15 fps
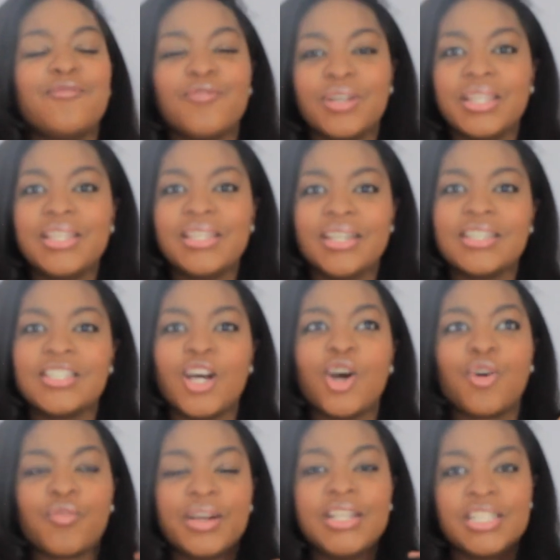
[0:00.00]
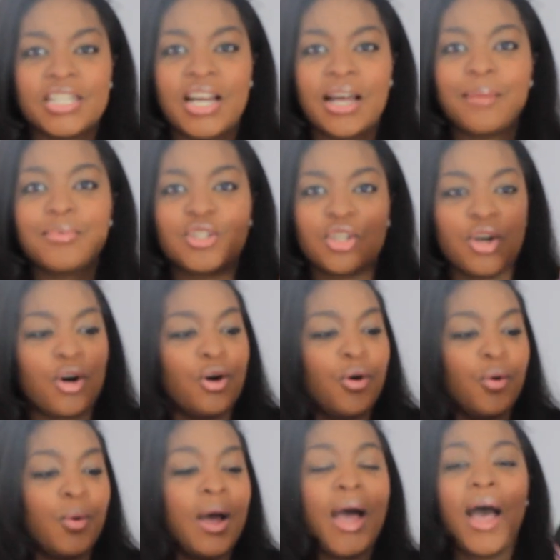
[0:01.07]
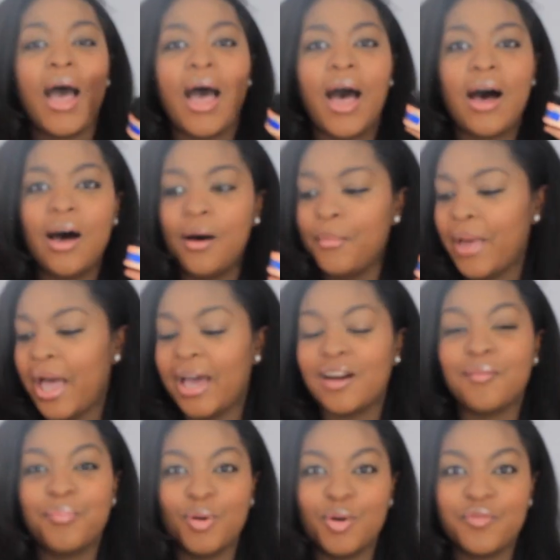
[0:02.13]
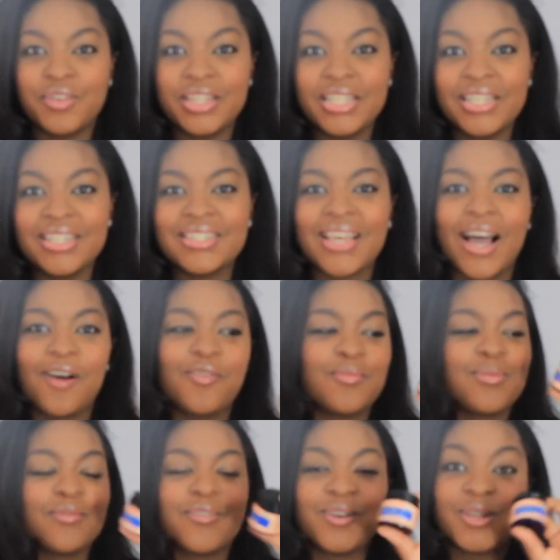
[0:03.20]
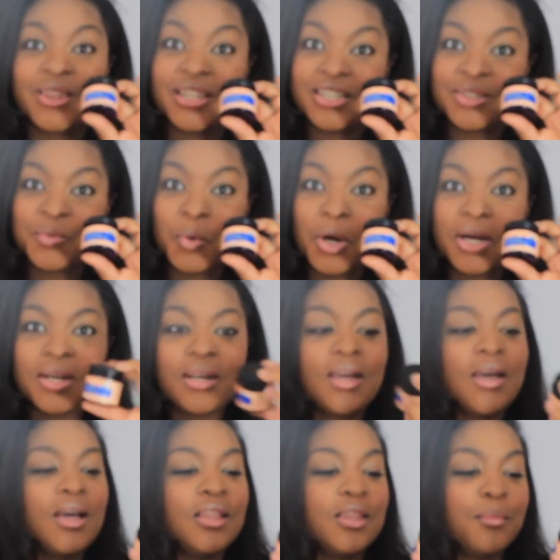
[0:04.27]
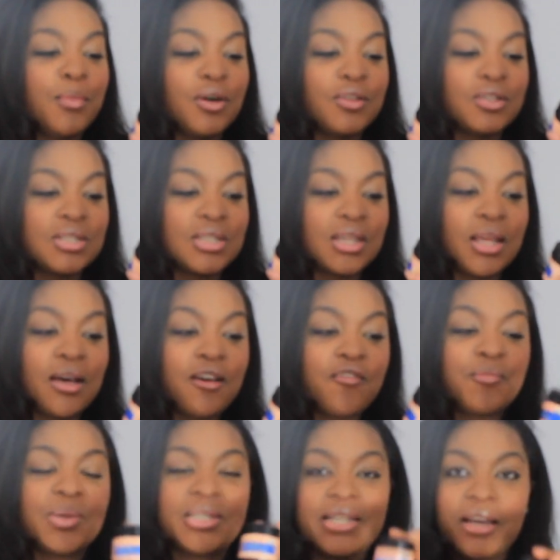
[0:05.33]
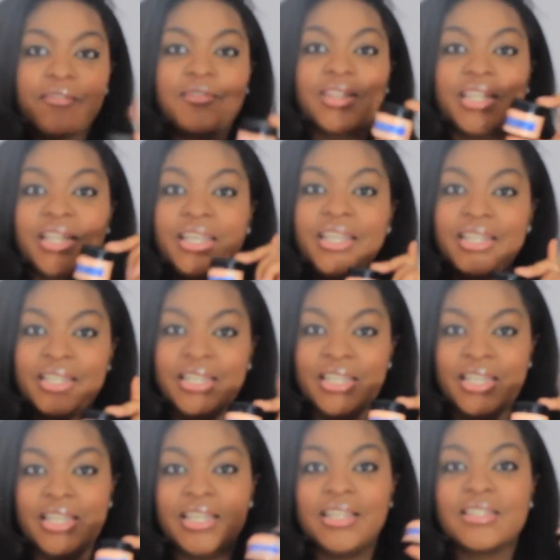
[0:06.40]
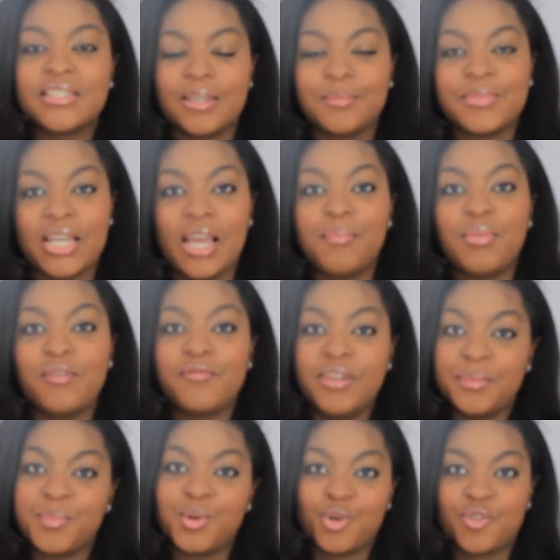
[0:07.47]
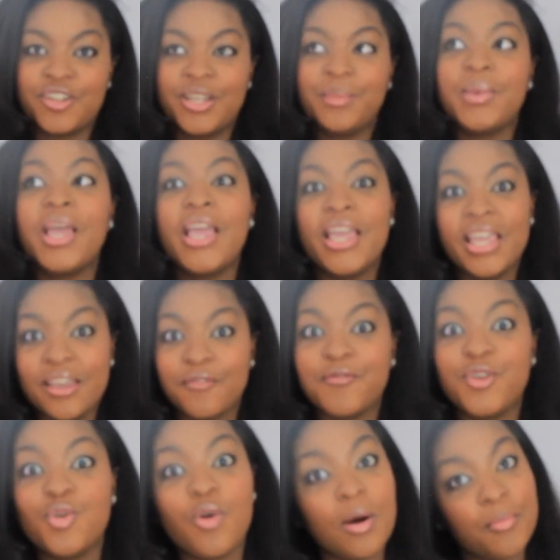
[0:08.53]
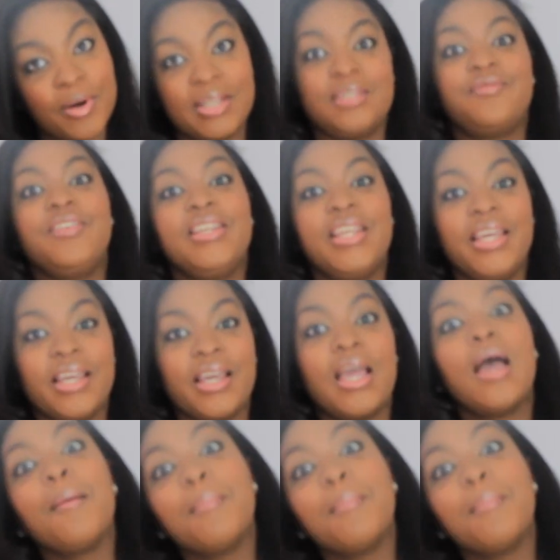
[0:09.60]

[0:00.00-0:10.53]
it really does a great job. So um, out of both of these, I would prefer this one, the Mother's Love, but definitely you need some type of nipple cream if you are breastfeeding.